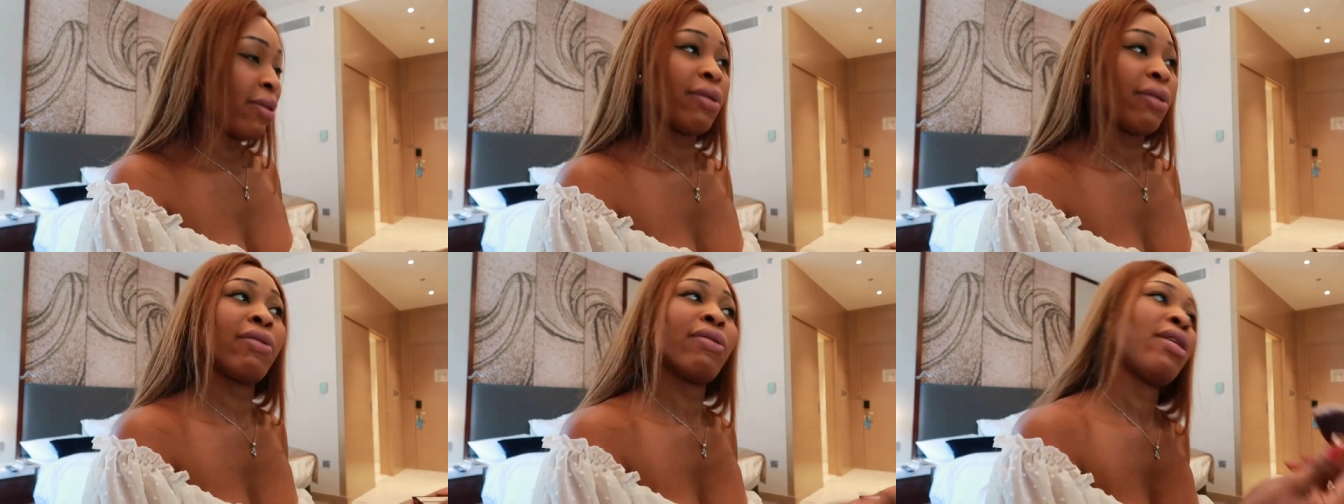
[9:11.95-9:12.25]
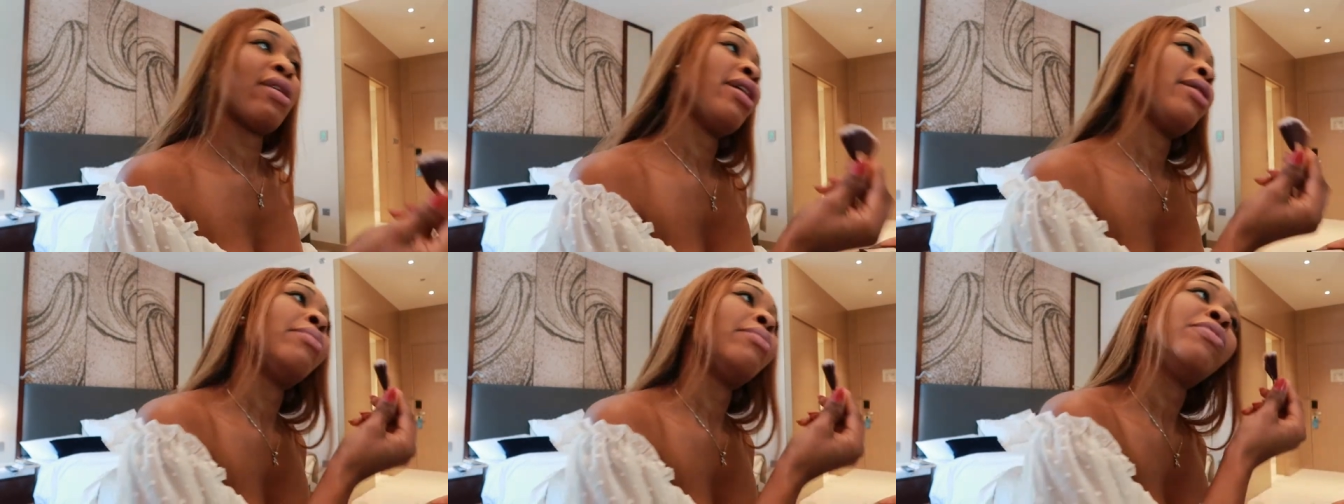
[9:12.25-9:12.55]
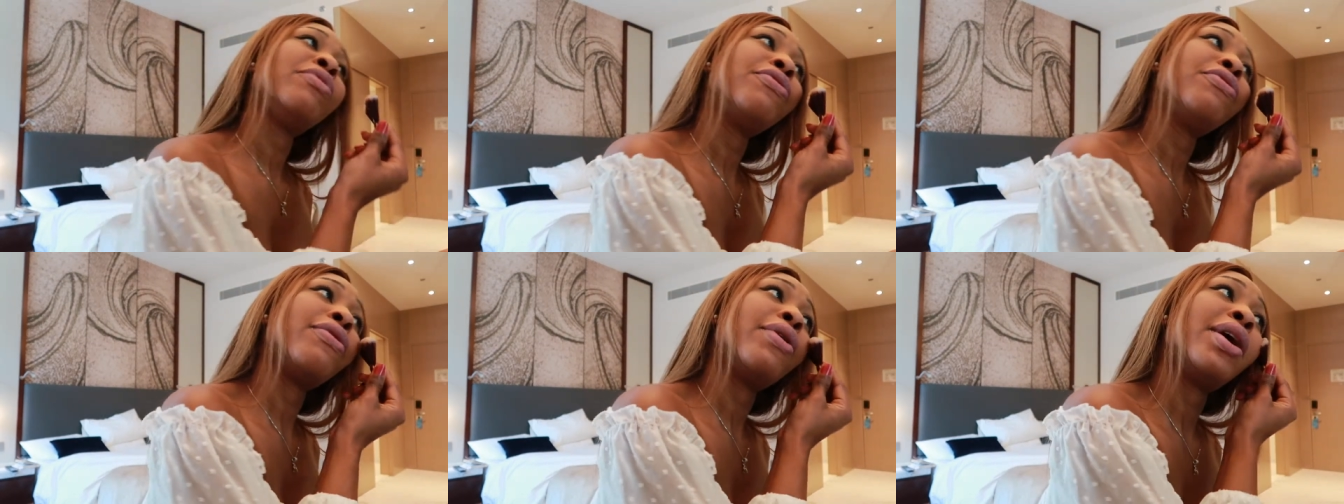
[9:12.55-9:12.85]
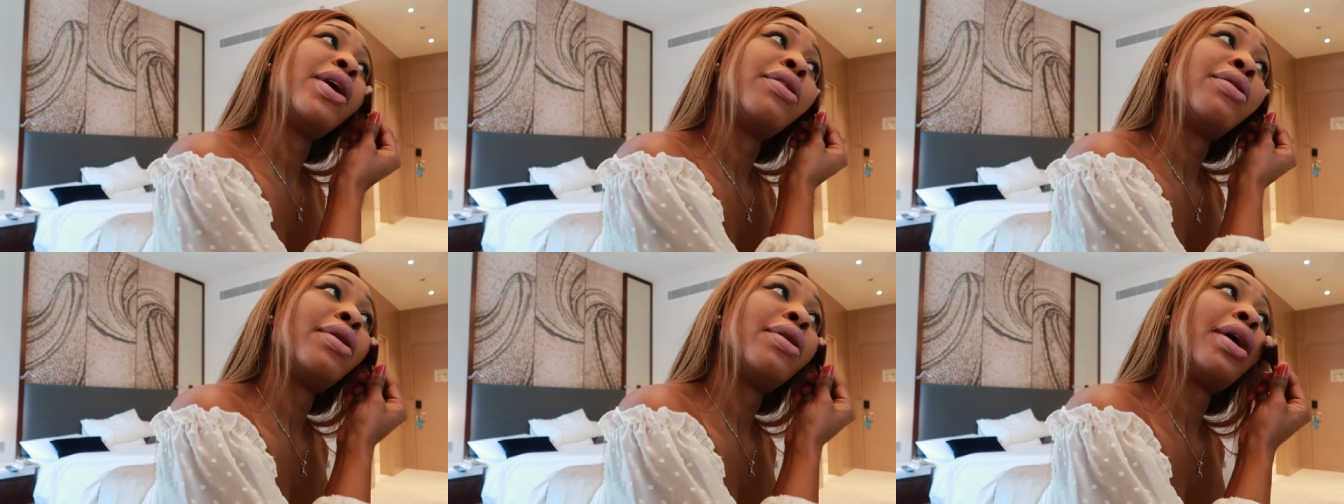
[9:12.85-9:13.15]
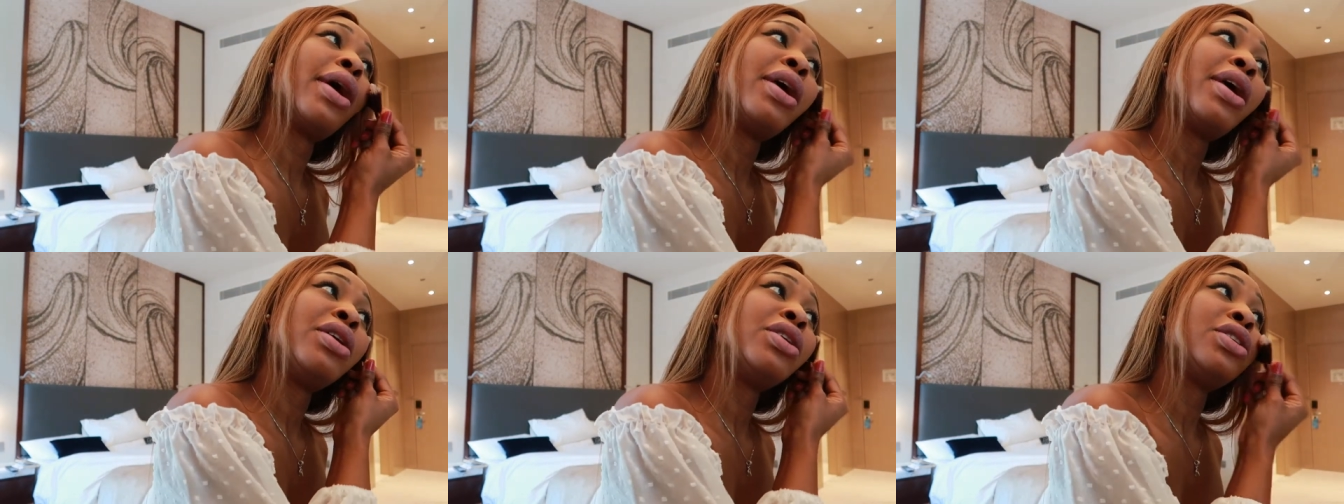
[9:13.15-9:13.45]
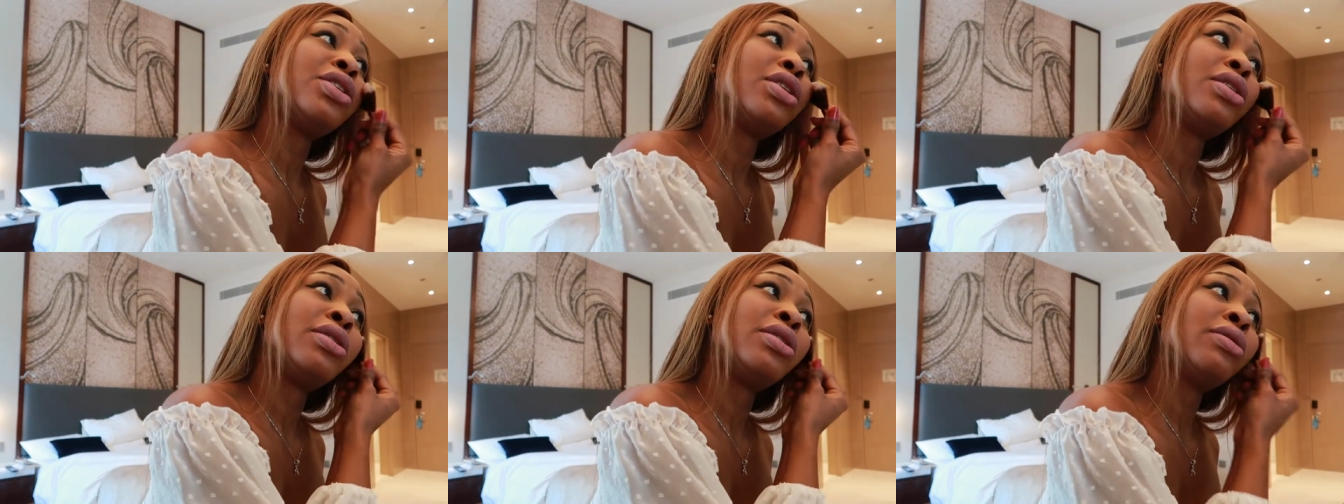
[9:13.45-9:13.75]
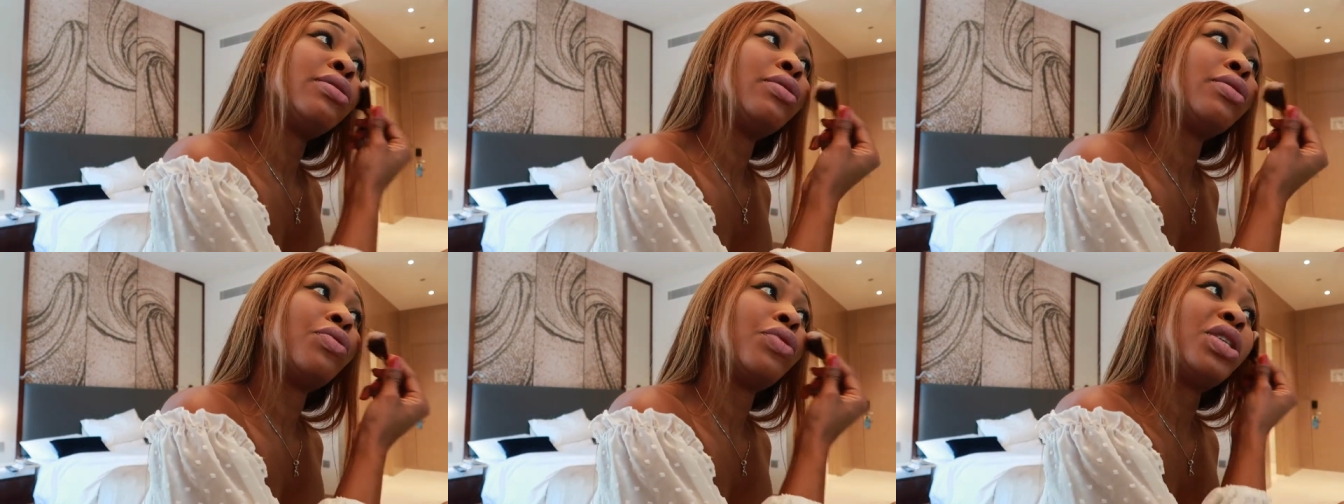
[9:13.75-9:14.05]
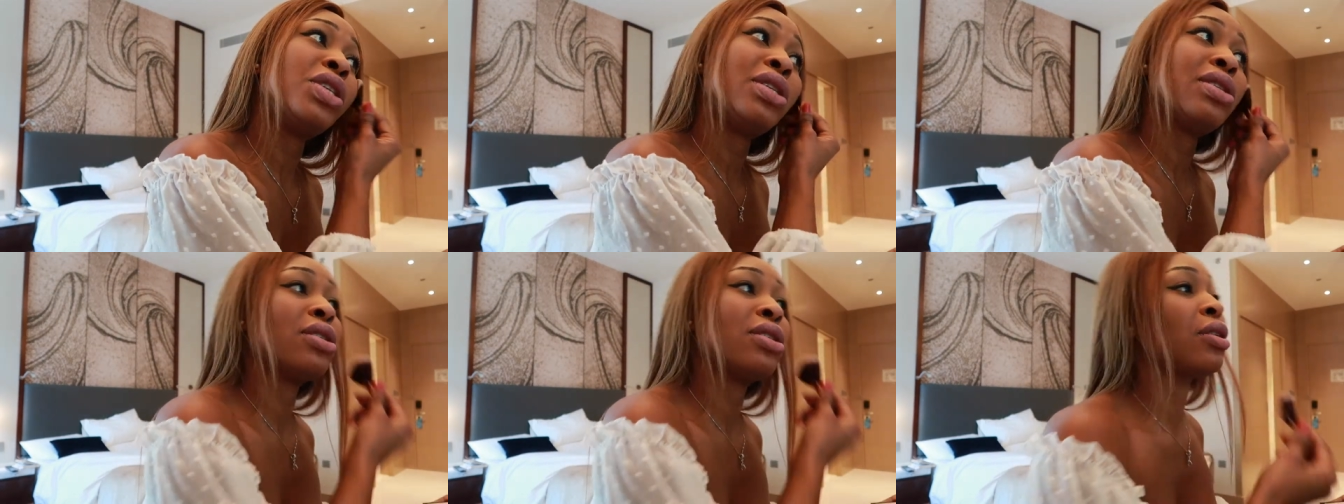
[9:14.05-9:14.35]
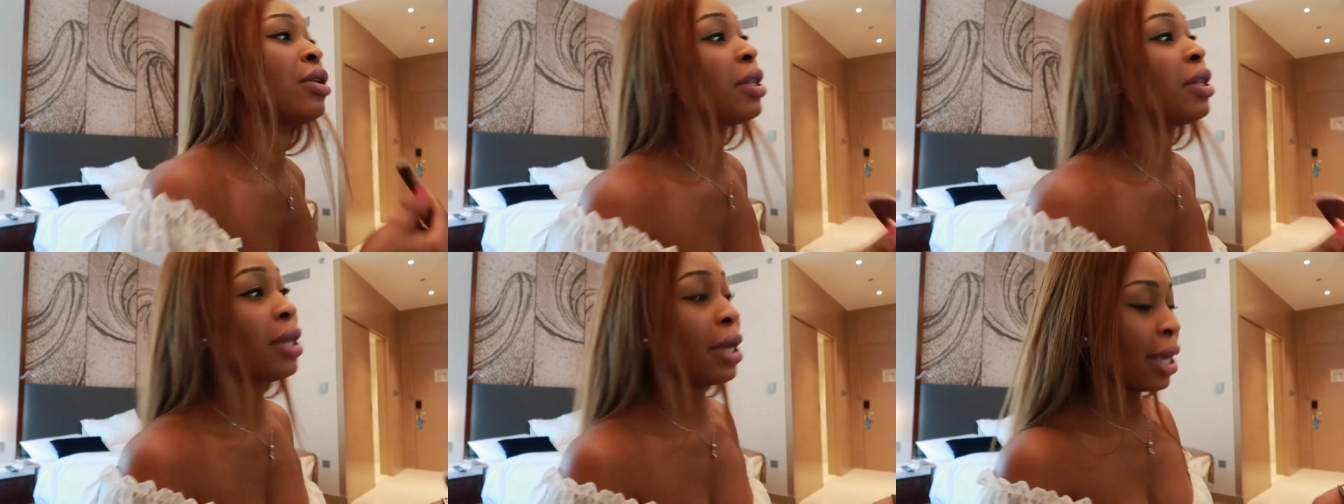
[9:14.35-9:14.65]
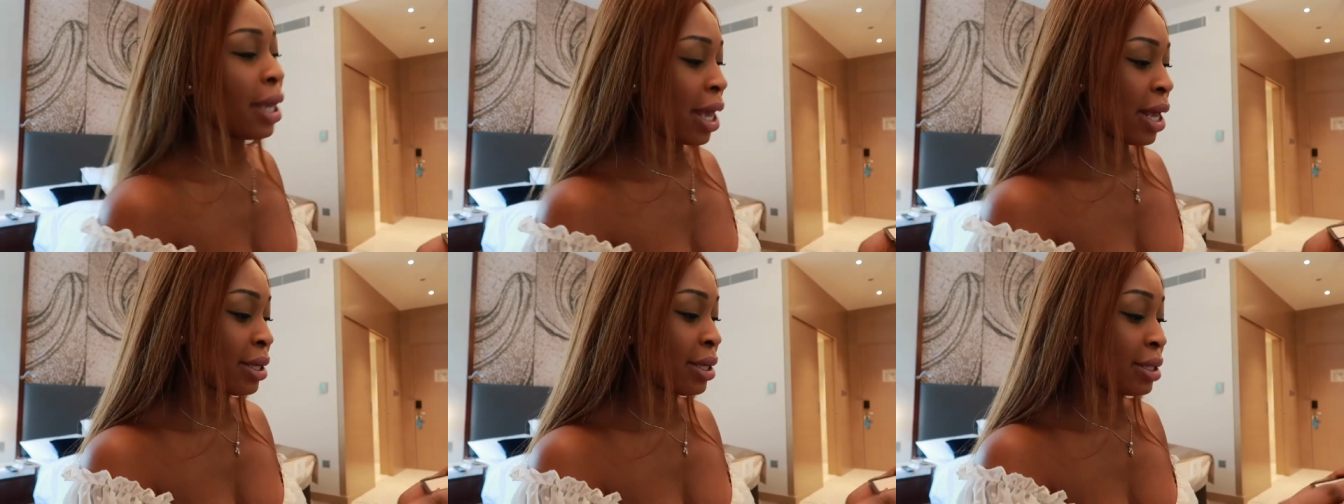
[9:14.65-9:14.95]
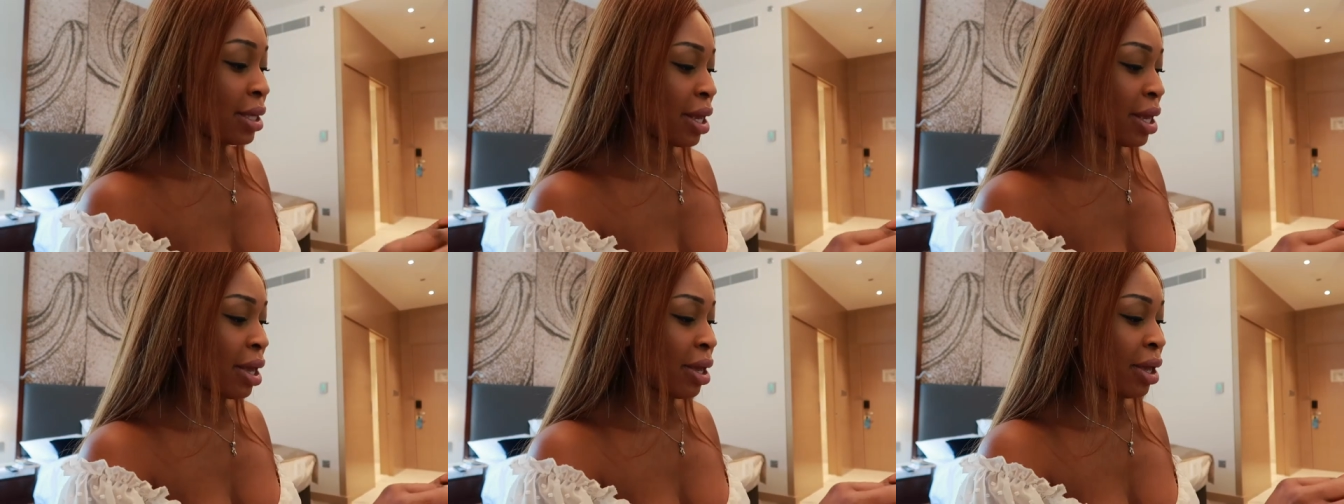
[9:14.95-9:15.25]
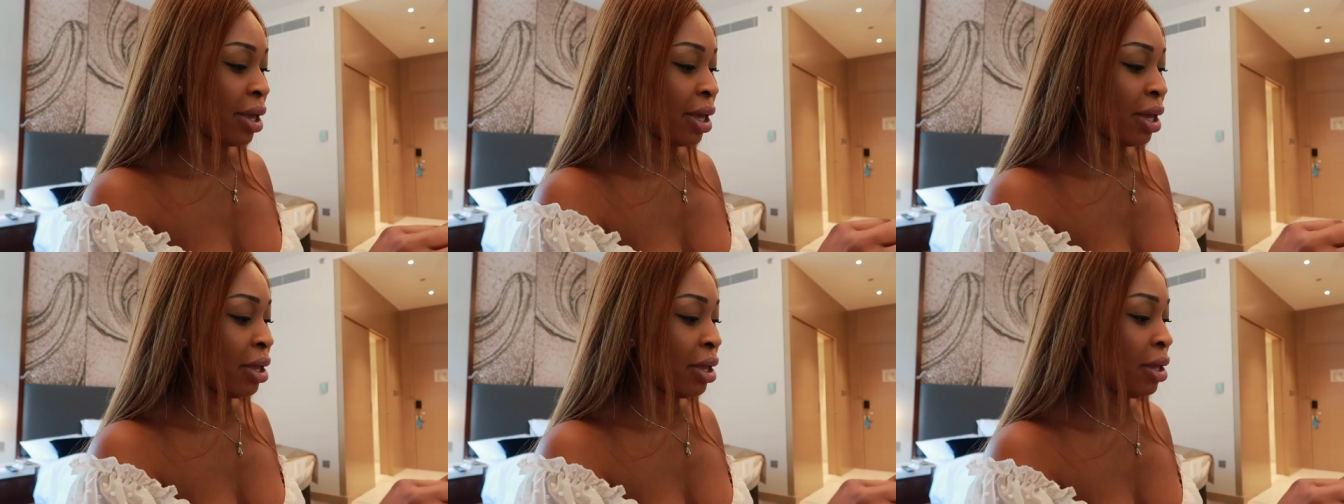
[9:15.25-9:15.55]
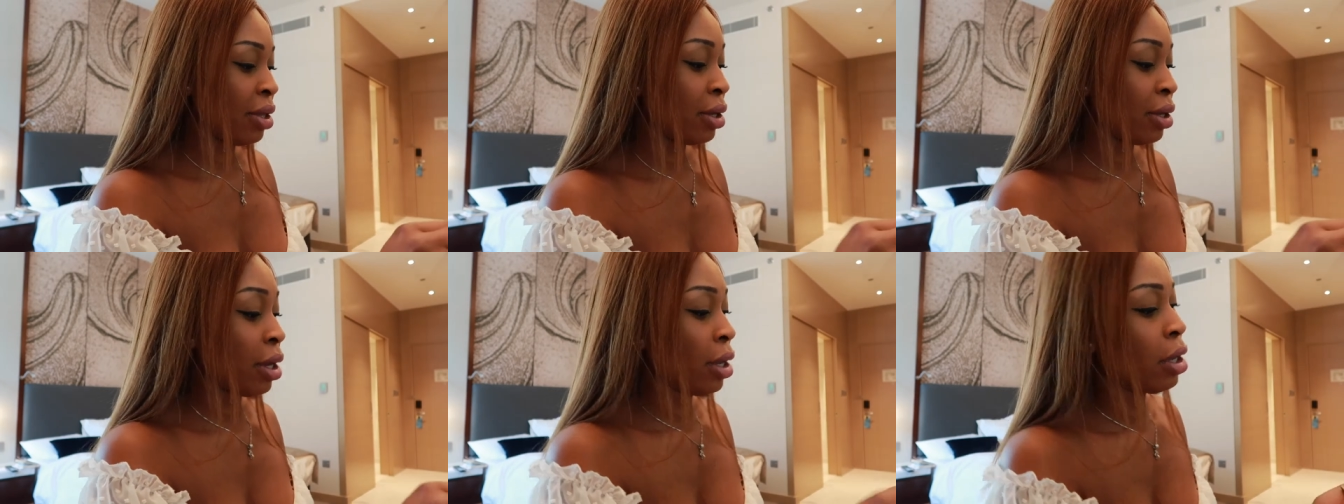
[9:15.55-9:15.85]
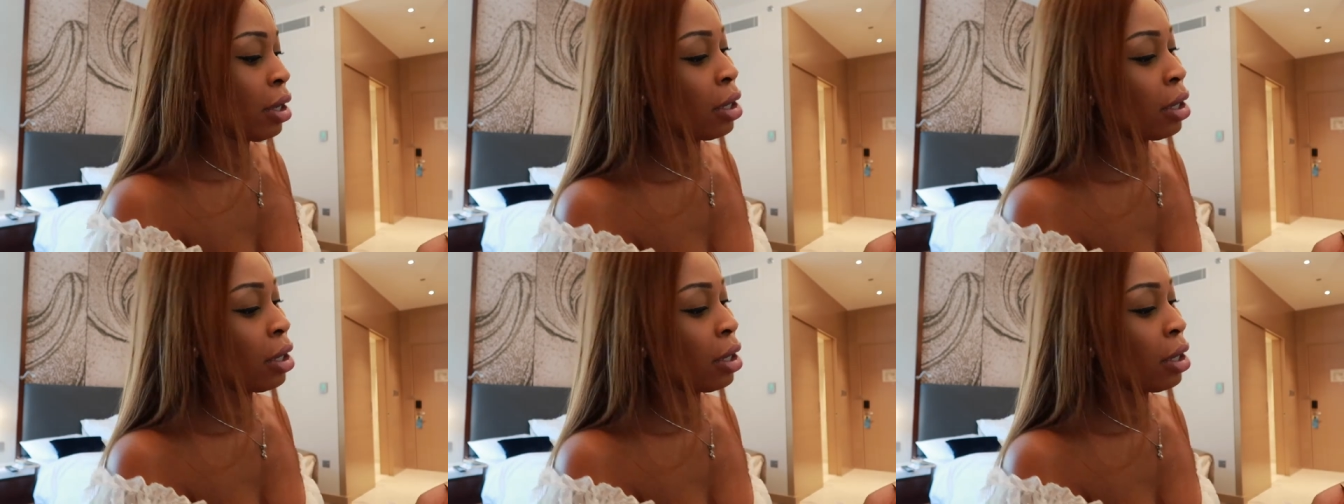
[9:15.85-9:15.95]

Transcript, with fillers: system free education which is not the case here in